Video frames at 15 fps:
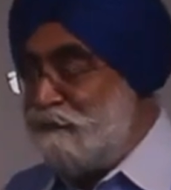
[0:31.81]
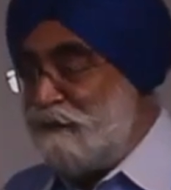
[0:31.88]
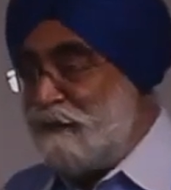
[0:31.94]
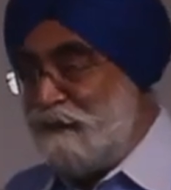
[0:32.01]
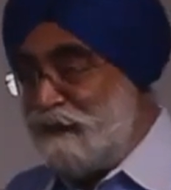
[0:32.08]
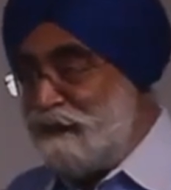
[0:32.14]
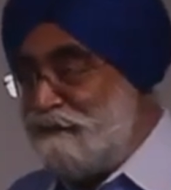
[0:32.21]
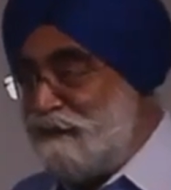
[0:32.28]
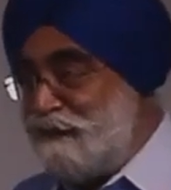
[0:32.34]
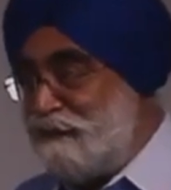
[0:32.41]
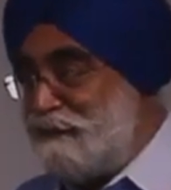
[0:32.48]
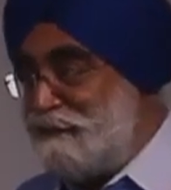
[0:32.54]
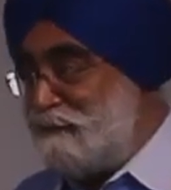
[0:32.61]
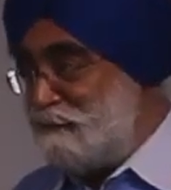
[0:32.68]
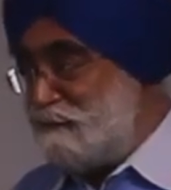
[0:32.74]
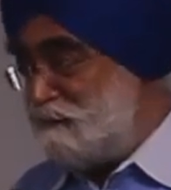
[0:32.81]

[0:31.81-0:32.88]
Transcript: The reason is,